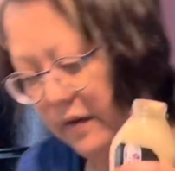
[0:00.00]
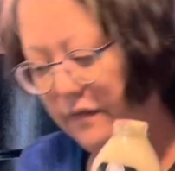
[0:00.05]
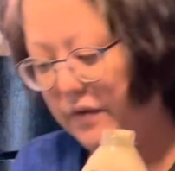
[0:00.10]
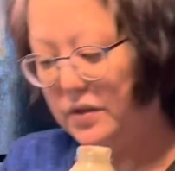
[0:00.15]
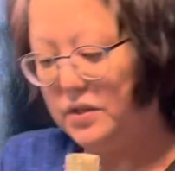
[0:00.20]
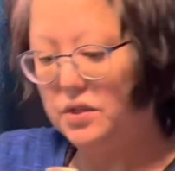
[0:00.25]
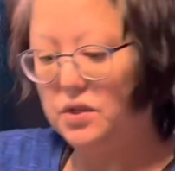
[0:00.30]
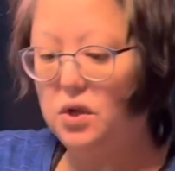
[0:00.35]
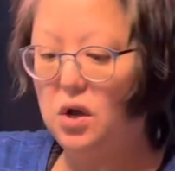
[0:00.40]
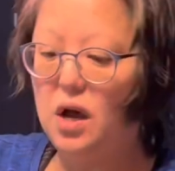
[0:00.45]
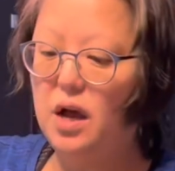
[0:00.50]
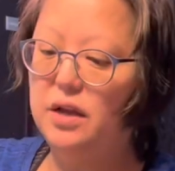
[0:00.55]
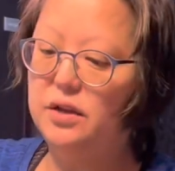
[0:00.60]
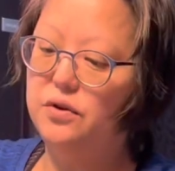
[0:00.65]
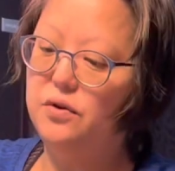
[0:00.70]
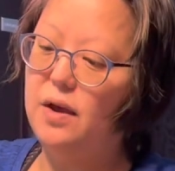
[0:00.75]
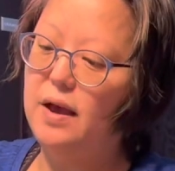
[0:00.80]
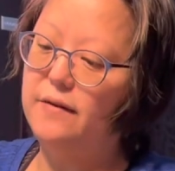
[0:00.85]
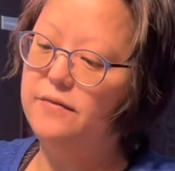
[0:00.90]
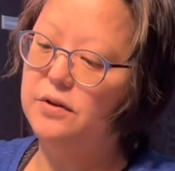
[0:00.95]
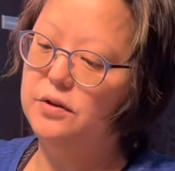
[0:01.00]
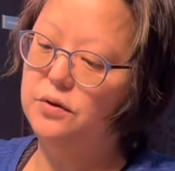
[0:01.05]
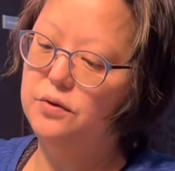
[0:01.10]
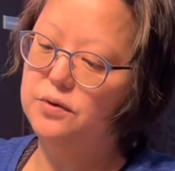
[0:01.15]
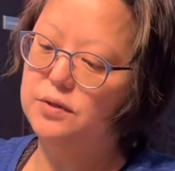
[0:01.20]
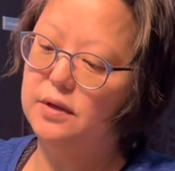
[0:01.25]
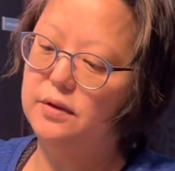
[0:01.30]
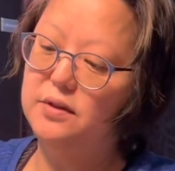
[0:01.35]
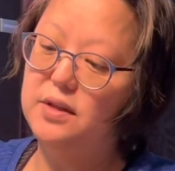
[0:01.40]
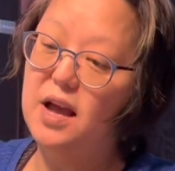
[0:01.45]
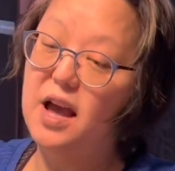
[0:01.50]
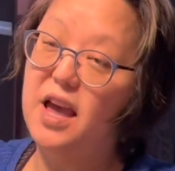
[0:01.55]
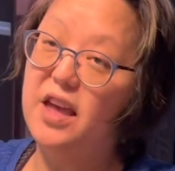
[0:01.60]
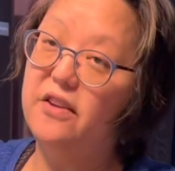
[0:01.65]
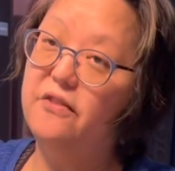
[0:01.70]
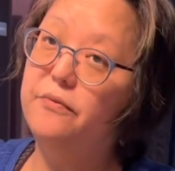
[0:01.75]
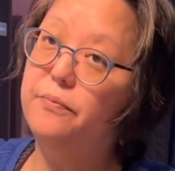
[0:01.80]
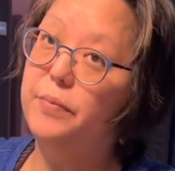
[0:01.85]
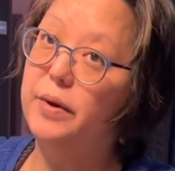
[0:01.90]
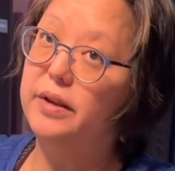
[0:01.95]
it's not, you have to use a
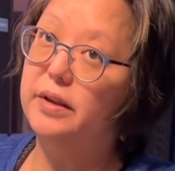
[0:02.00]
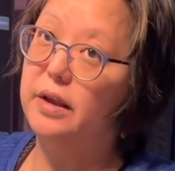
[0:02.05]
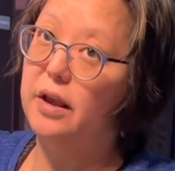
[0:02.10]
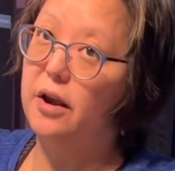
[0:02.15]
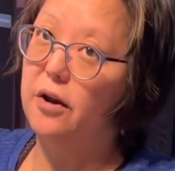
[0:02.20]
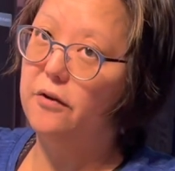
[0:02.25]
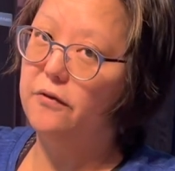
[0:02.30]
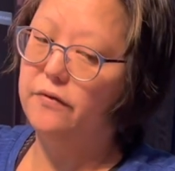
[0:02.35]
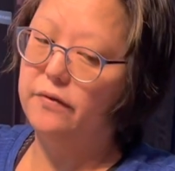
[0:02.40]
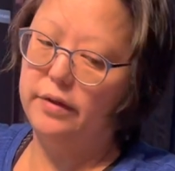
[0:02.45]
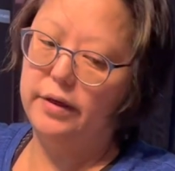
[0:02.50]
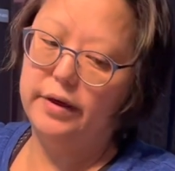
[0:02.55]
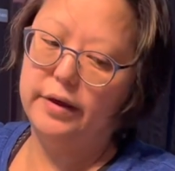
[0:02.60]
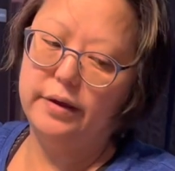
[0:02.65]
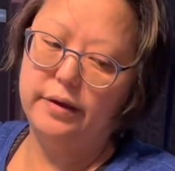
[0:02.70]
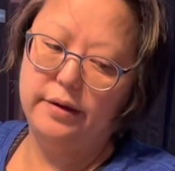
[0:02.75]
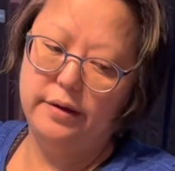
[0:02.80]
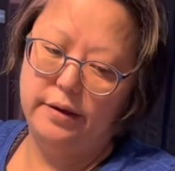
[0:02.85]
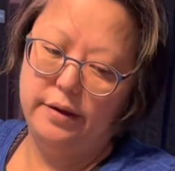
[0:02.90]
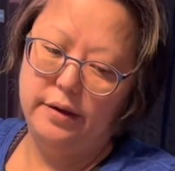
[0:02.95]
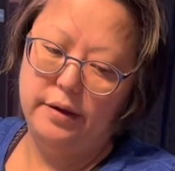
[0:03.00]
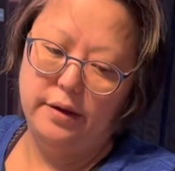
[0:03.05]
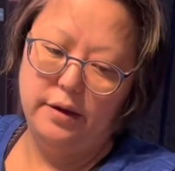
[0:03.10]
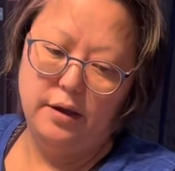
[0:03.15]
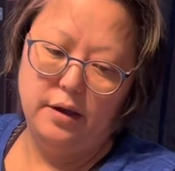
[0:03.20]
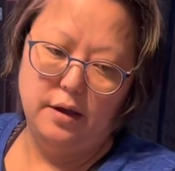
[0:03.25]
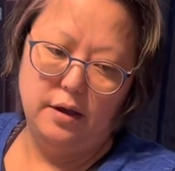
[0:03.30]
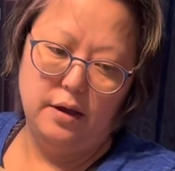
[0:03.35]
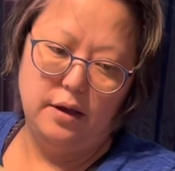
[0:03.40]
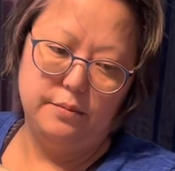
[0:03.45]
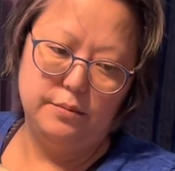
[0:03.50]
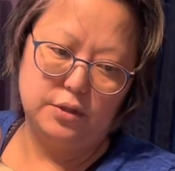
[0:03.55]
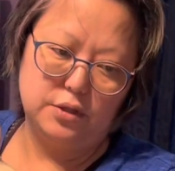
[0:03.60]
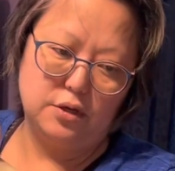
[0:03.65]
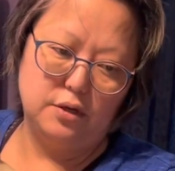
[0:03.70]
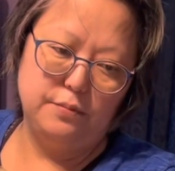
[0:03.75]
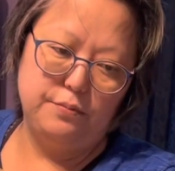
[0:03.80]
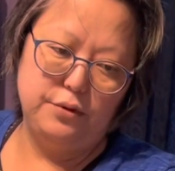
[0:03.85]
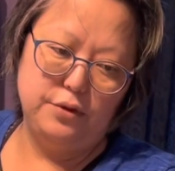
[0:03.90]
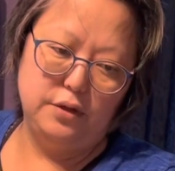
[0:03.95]
knife, but carefully. I'm just
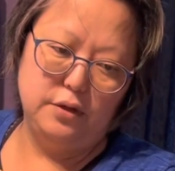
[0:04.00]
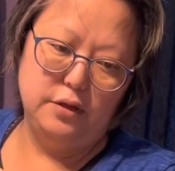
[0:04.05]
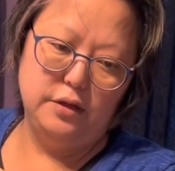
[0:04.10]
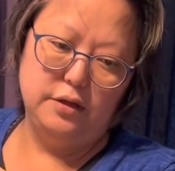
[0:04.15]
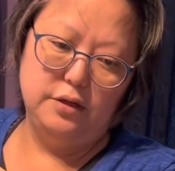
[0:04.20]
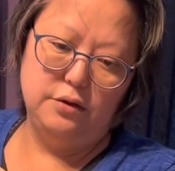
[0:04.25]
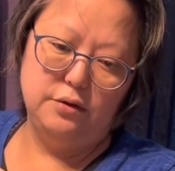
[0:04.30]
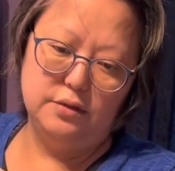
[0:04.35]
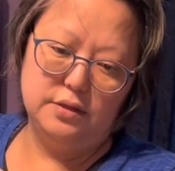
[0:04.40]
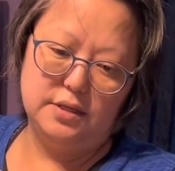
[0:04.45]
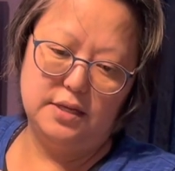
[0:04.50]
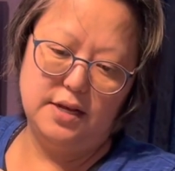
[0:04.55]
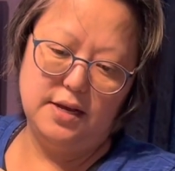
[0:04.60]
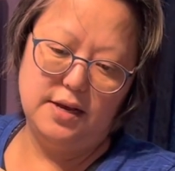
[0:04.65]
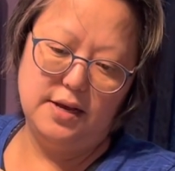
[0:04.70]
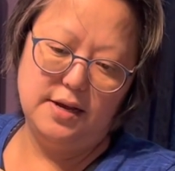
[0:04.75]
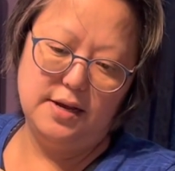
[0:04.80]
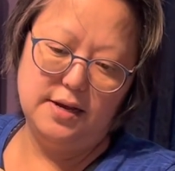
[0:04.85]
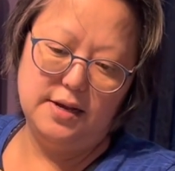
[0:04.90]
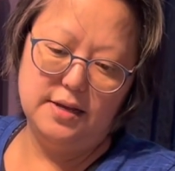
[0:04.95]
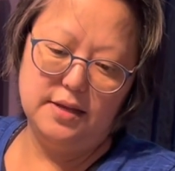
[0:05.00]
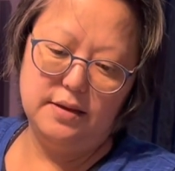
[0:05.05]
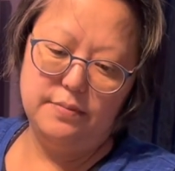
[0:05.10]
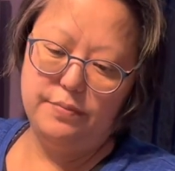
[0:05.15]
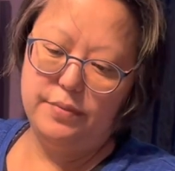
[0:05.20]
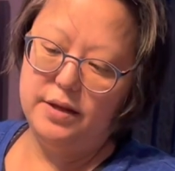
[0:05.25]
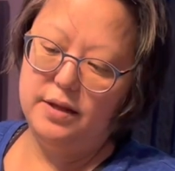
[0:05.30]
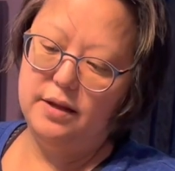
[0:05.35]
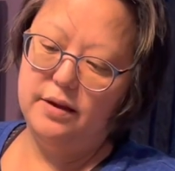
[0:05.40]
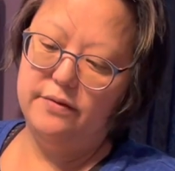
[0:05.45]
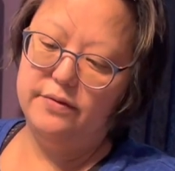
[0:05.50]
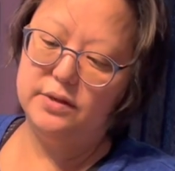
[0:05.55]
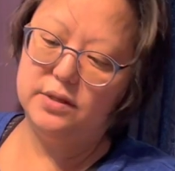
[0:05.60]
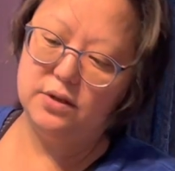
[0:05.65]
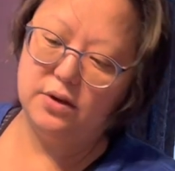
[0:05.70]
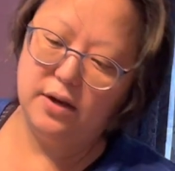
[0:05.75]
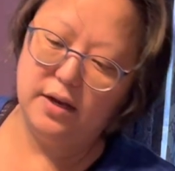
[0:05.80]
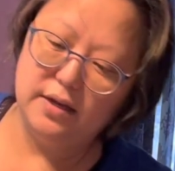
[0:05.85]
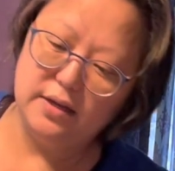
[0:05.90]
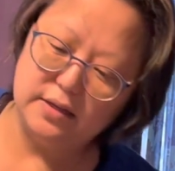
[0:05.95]
gonna put a little tiny bit of
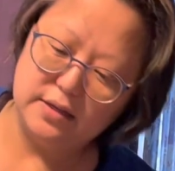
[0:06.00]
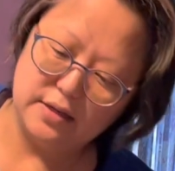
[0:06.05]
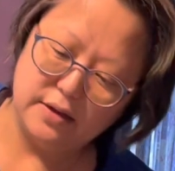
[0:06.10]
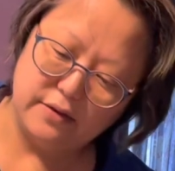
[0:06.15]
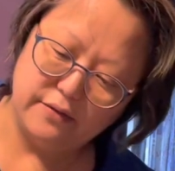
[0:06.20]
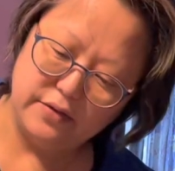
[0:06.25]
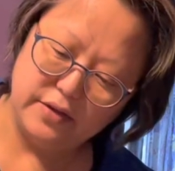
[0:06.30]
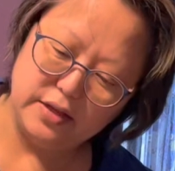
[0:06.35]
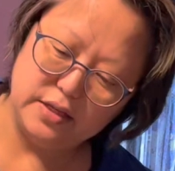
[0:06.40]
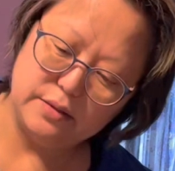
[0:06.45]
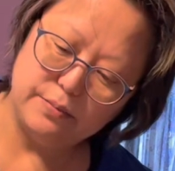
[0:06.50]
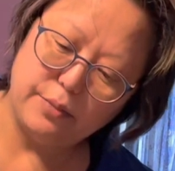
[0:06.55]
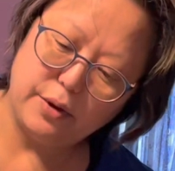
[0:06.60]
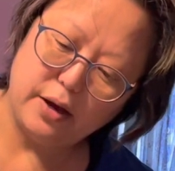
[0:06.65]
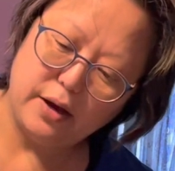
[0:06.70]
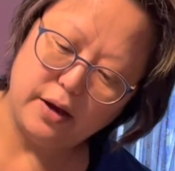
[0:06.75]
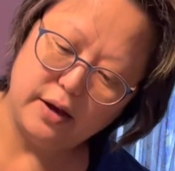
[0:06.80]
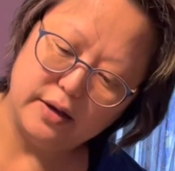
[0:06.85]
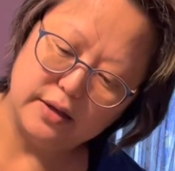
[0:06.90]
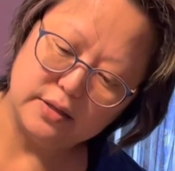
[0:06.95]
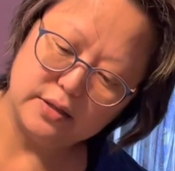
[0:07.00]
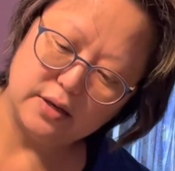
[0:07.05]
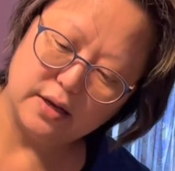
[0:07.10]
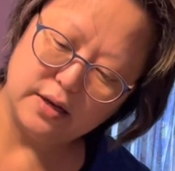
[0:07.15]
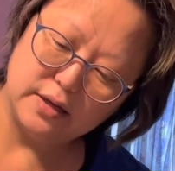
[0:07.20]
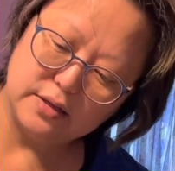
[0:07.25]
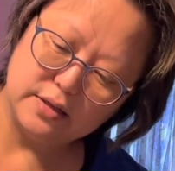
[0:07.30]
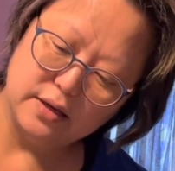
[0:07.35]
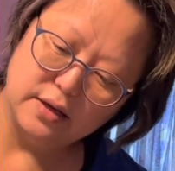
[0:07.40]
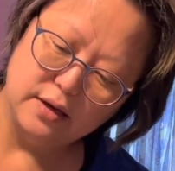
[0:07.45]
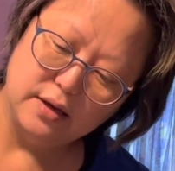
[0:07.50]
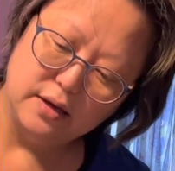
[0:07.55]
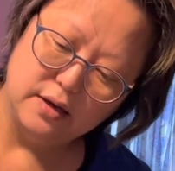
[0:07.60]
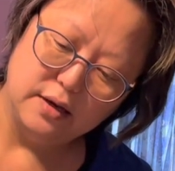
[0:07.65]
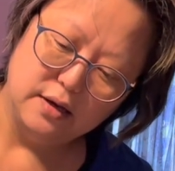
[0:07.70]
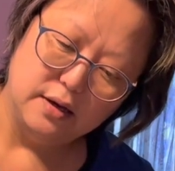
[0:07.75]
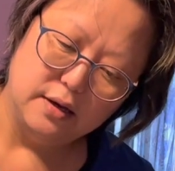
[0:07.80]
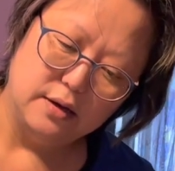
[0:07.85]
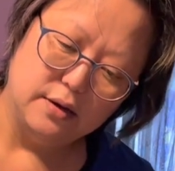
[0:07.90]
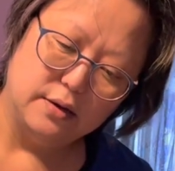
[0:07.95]
sauce, of this Baja sauce.
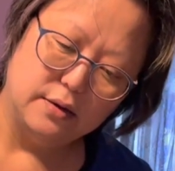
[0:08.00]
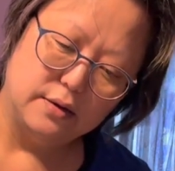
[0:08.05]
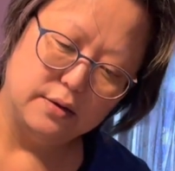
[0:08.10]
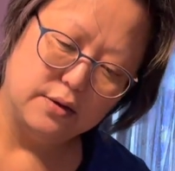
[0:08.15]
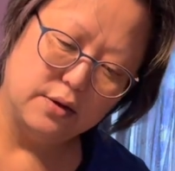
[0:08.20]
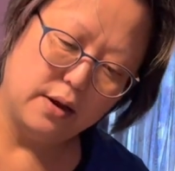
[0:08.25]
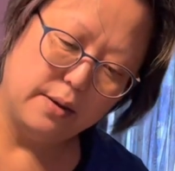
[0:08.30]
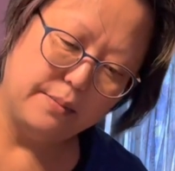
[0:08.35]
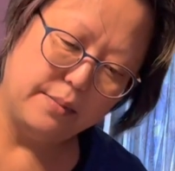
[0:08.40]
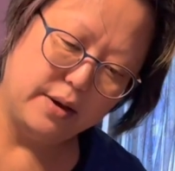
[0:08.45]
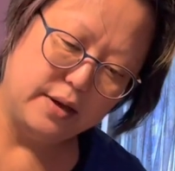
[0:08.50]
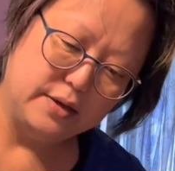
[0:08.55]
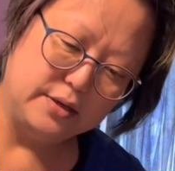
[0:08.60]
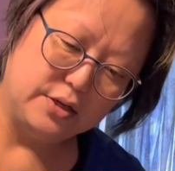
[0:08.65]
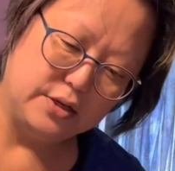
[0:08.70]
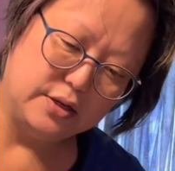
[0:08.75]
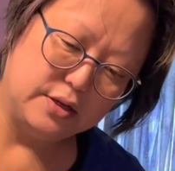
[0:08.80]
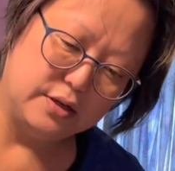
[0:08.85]
Not much.